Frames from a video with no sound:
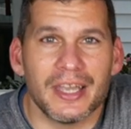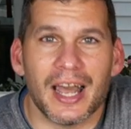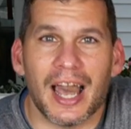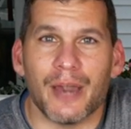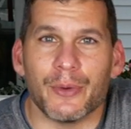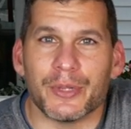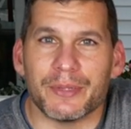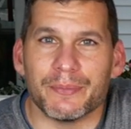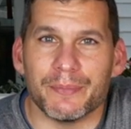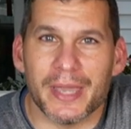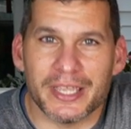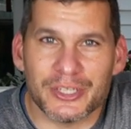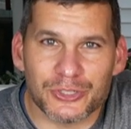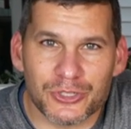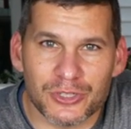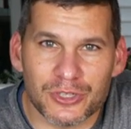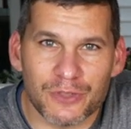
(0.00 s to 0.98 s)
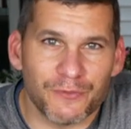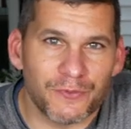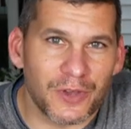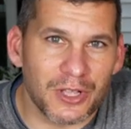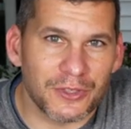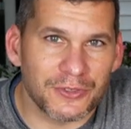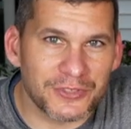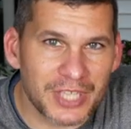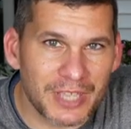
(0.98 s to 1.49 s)
I would make sure you
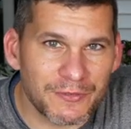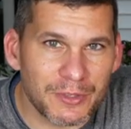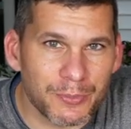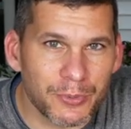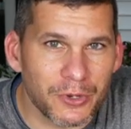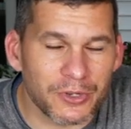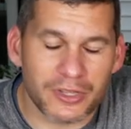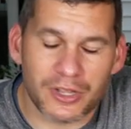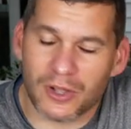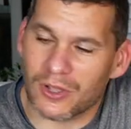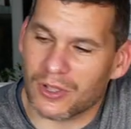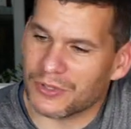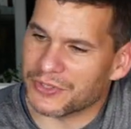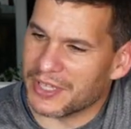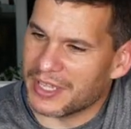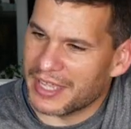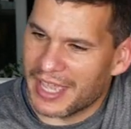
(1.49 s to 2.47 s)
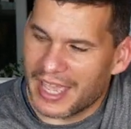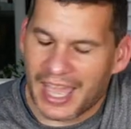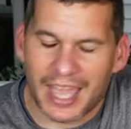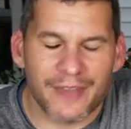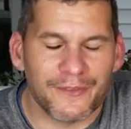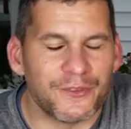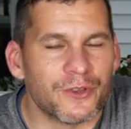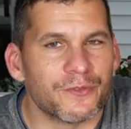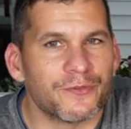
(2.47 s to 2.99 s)
follow safety protocols,
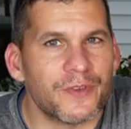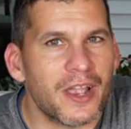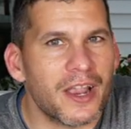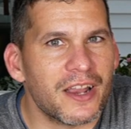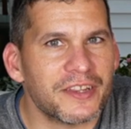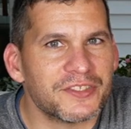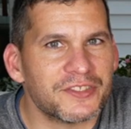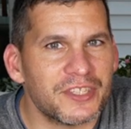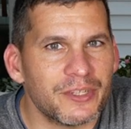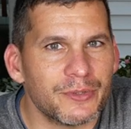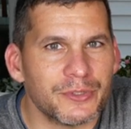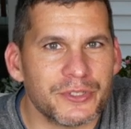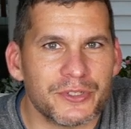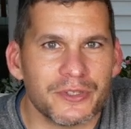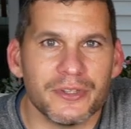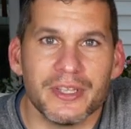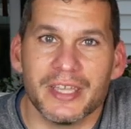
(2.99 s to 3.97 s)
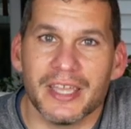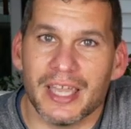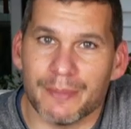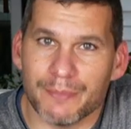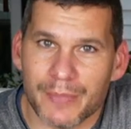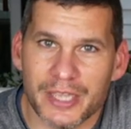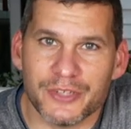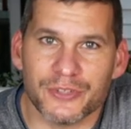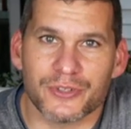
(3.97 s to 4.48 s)
have your fire extinguisher,
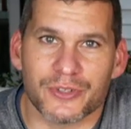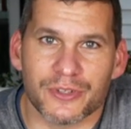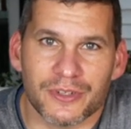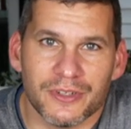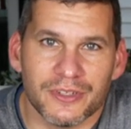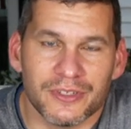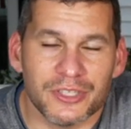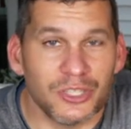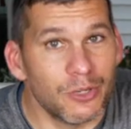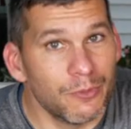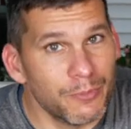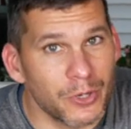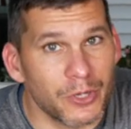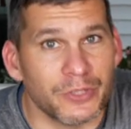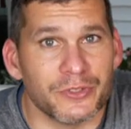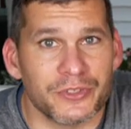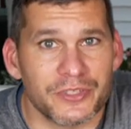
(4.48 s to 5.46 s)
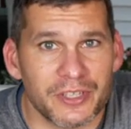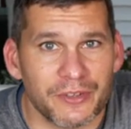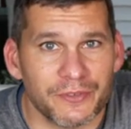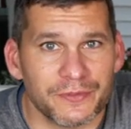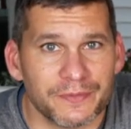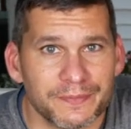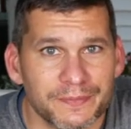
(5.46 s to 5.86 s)
and make sure you don't burn yourself.